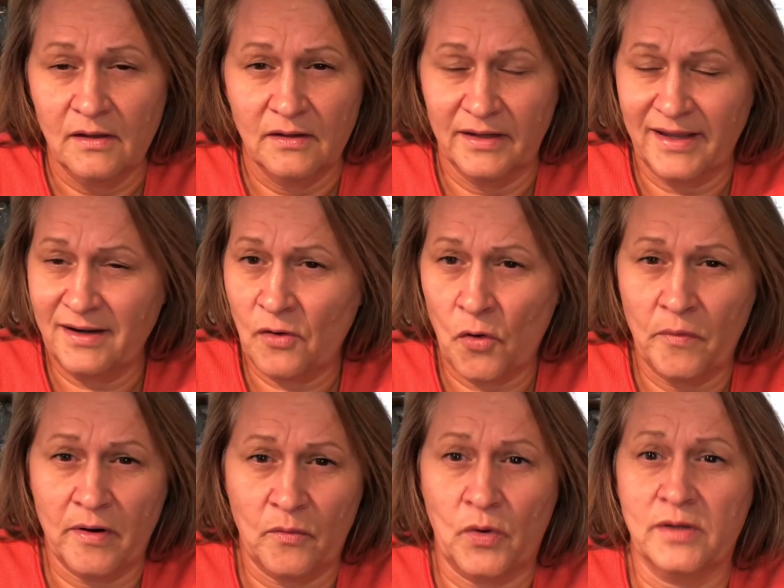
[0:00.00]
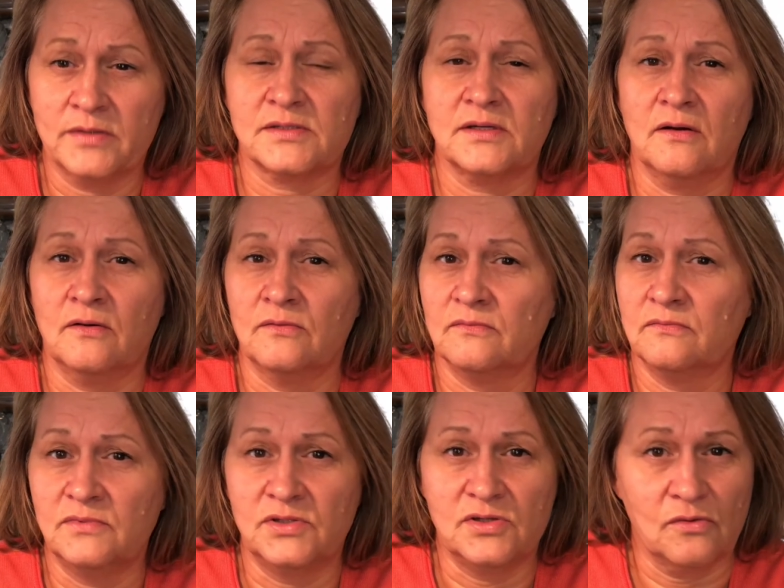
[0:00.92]
Let it go where it wants to go.
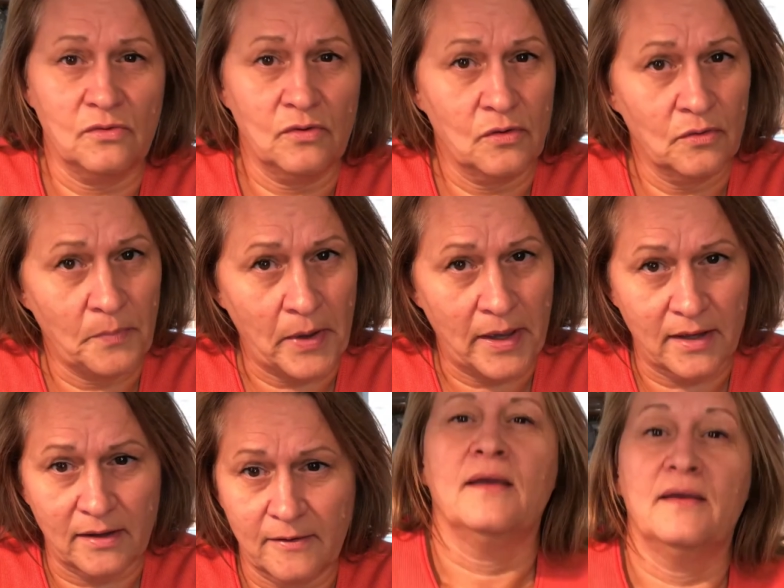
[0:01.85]
Don't hold back.